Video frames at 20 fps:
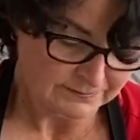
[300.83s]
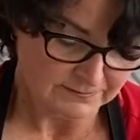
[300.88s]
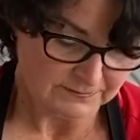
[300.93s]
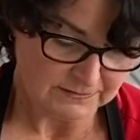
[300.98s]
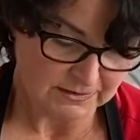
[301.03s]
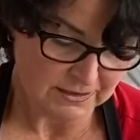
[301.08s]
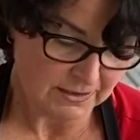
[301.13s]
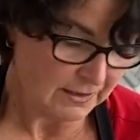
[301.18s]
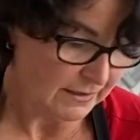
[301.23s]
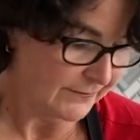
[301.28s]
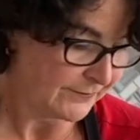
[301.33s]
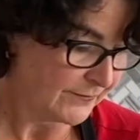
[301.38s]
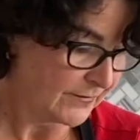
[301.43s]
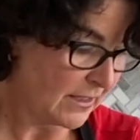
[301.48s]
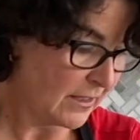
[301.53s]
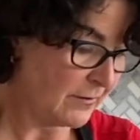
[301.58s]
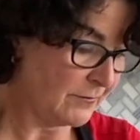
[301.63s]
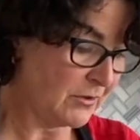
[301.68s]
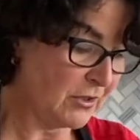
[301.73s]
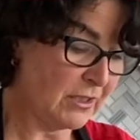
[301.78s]
Okay,
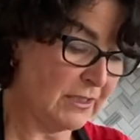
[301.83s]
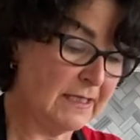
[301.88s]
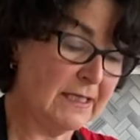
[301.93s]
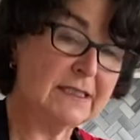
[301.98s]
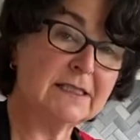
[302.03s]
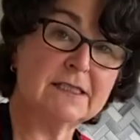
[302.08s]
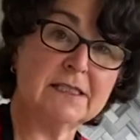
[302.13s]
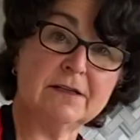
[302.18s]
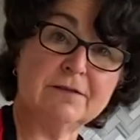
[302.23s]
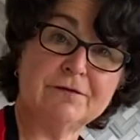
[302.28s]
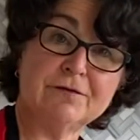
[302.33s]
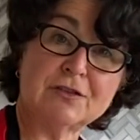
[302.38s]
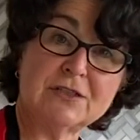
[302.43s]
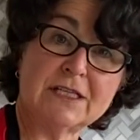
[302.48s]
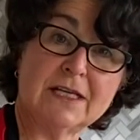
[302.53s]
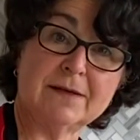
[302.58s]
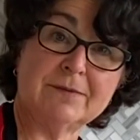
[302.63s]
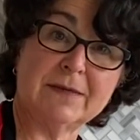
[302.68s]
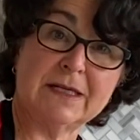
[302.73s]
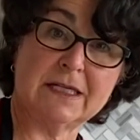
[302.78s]
now I'm going to let it sit for
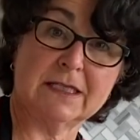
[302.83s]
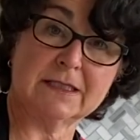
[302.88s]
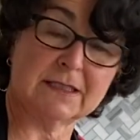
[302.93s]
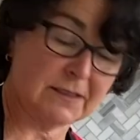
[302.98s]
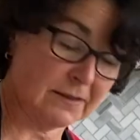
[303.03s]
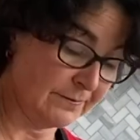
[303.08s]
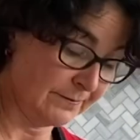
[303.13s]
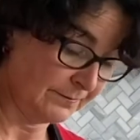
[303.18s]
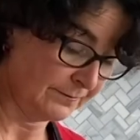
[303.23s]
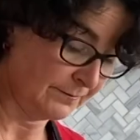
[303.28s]
10 minutes.